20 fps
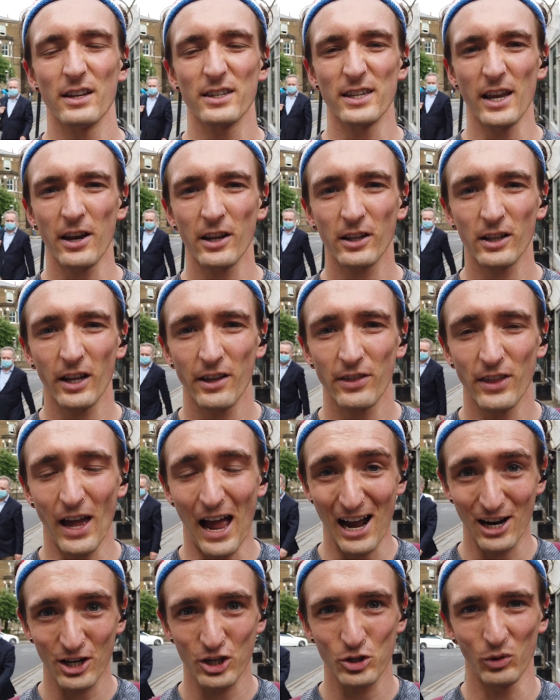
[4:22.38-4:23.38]
Now technically
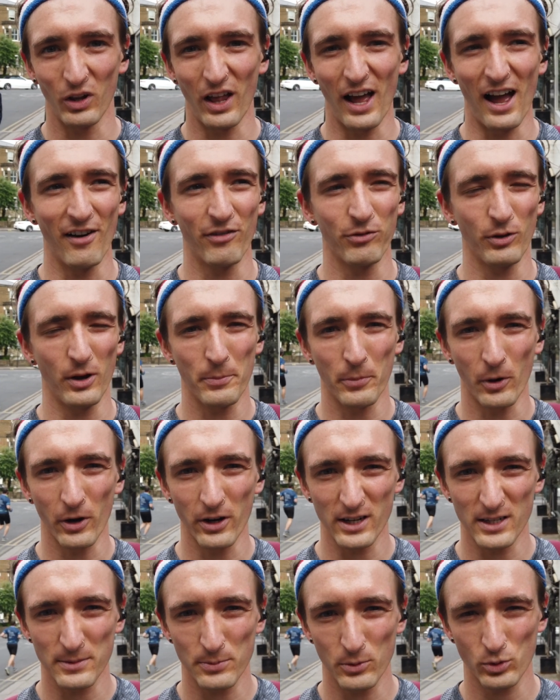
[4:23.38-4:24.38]
the actual halfway
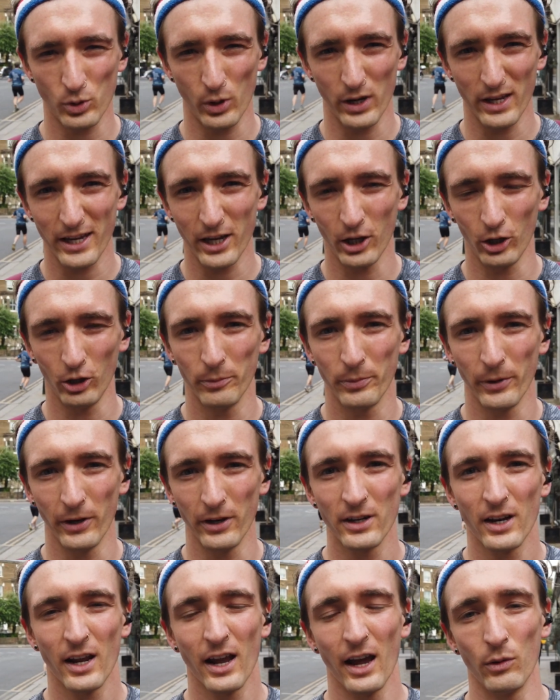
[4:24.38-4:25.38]
point is between
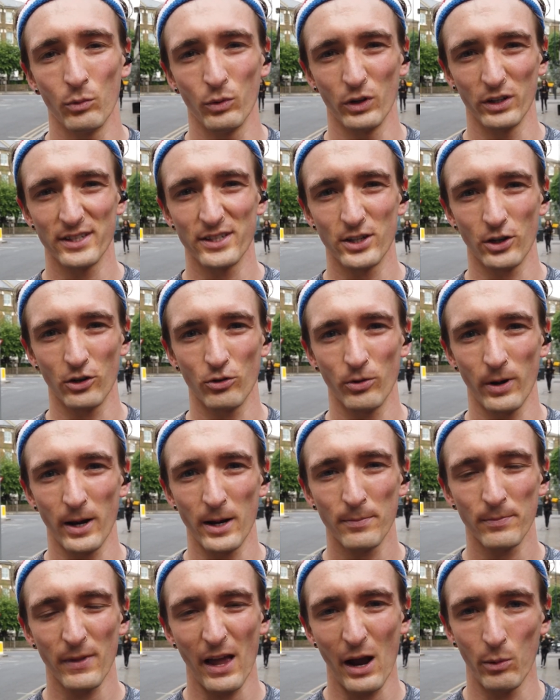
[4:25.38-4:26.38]
Kilburn and Willesden
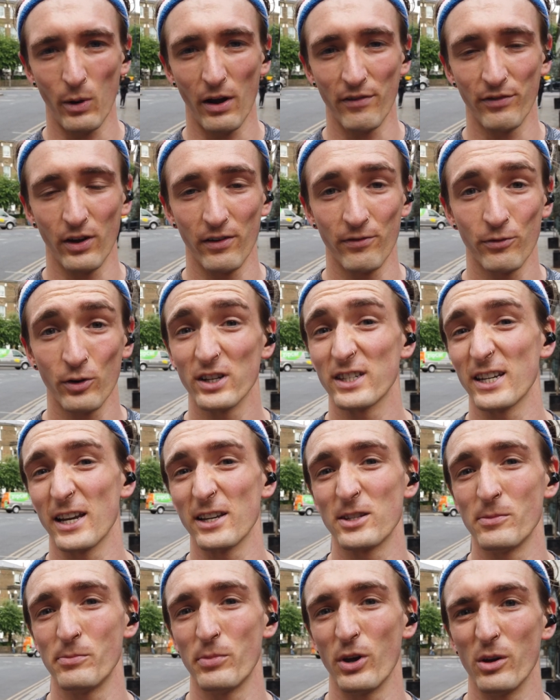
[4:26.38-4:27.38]
Green. However, for
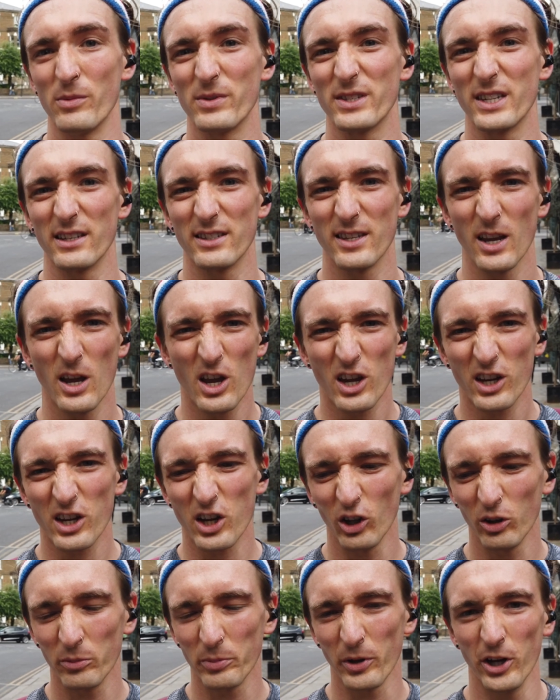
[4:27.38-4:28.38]
intents and purposes,
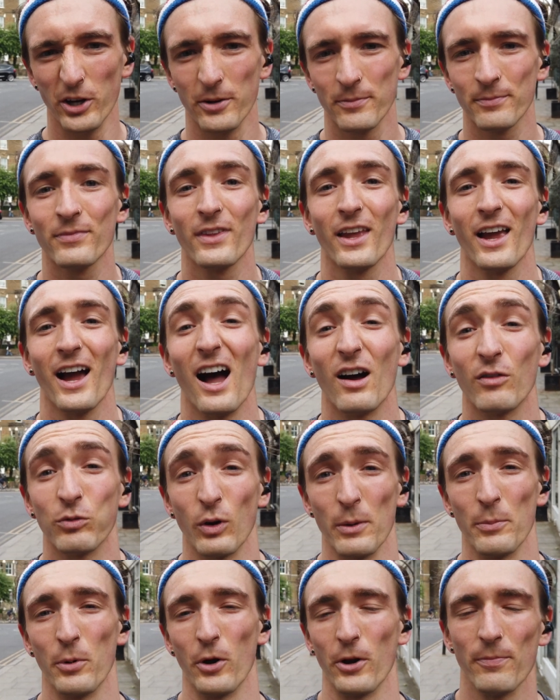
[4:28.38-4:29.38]
Kilburn,
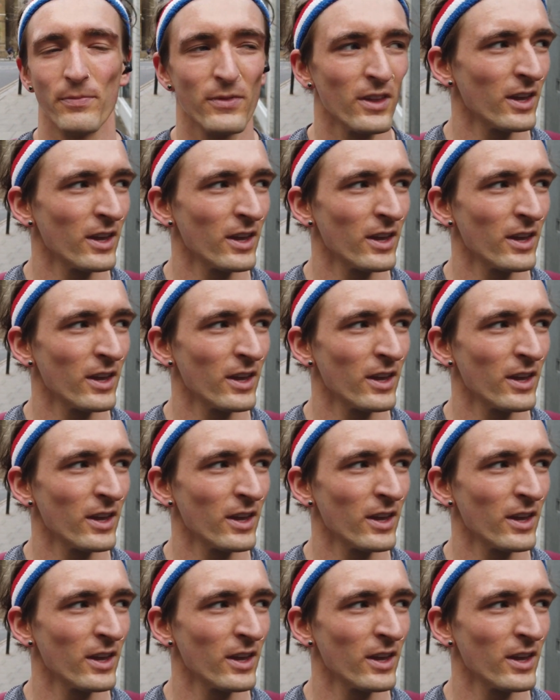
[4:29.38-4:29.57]
halfway point.